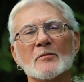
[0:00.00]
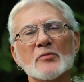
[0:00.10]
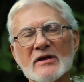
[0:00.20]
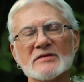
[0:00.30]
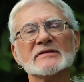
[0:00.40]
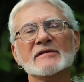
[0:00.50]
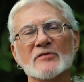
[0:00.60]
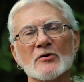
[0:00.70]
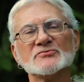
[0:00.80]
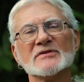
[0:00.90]
preconceived
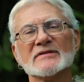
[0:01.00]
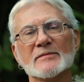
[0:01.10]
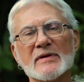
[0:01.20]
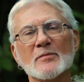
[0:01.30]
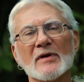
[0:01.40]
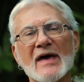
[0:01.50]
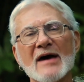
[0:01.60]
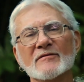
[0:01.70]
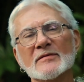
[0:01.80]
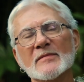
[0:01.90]
notions that people
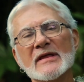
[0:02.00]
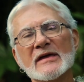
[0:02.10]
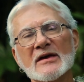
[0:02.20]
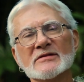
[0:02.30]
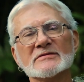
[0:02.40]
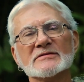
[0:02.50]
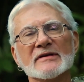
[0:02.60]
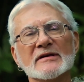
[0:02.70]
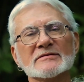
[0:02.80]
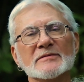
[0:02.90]
have. In many cases,
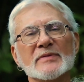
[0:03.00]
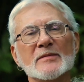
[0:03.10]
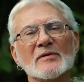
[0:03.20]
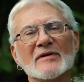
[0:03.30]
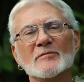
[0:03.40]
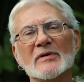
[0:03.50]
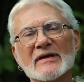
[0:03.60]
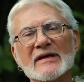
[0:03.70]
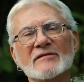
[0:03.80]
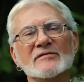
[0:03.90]
things that people have
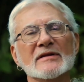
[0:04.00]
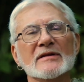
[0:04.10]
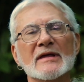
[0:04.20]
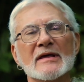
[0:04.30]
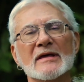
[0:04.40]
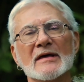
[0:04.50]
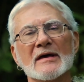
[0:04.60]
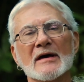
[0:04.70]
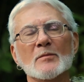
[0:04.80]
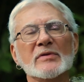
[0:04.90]
believed and
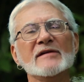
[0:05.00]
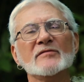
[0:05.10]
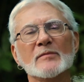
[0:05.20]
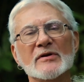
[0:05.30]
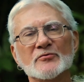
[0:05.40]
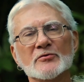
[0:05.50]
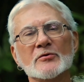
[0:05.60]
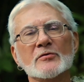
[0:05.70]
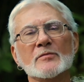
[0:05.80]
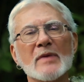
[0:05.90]
believed to be
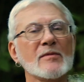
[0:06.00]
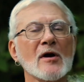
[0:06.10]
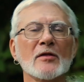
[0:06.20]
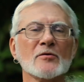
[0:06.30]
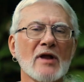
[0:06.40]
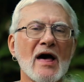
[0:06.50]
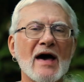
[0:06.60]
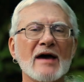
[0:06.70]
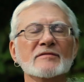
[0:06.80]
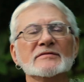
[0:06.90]
true maybe all their
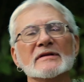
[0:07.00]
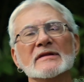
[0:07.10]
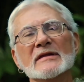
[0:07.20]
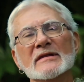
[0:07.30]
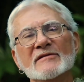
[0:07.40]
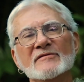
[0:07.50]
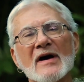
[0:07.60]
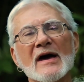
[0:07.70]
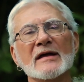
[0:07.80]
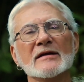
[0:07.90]
lives, and then they
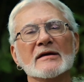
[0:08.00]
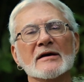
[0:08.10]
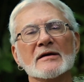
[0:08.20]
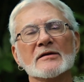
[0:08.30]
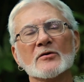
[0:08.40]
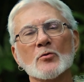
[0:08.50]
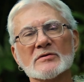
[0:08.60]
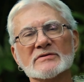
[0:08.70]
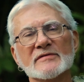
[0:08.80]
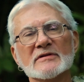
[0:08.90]
find in the
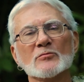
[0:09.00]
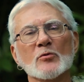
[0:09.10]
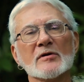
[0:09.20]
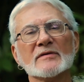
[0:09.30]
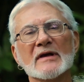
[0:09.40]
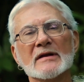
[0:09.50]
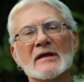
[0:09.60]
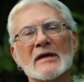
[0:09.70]
course of this work that